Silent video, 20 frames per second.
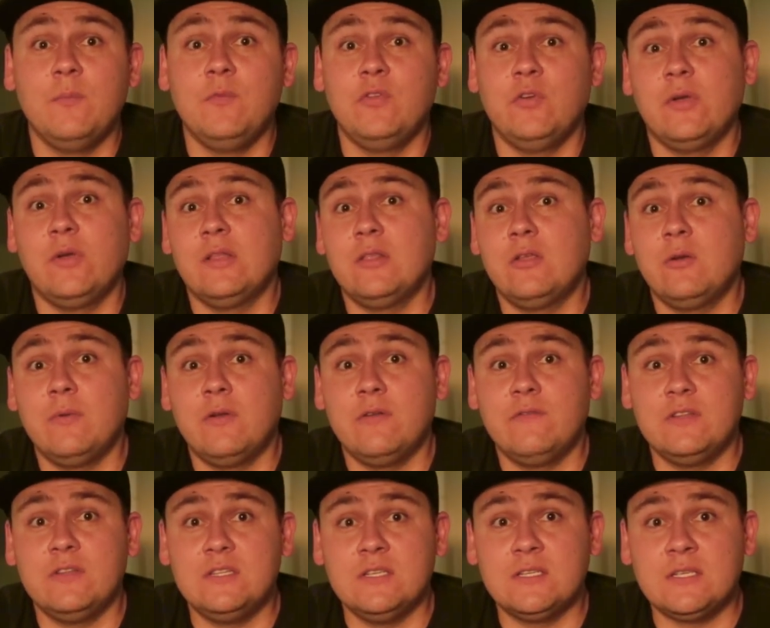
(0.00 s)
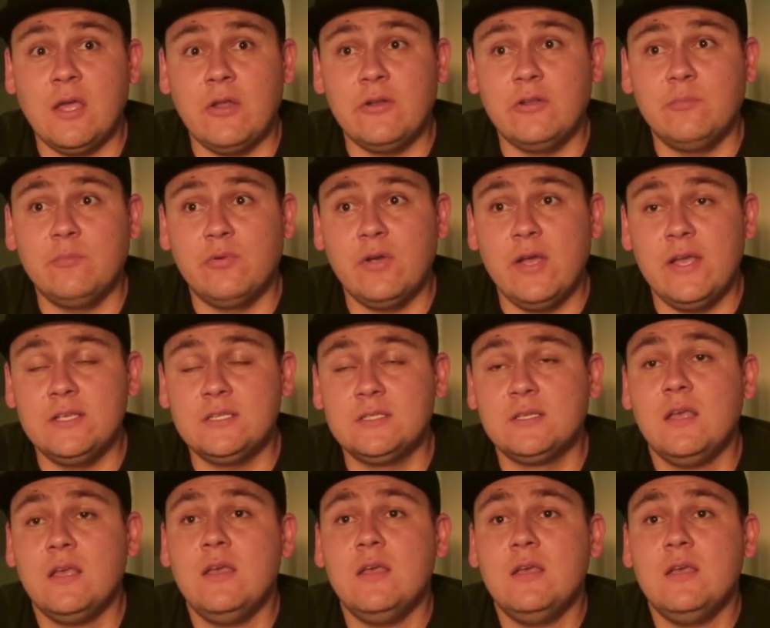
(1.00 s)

I'm doing a little bit of a discounted price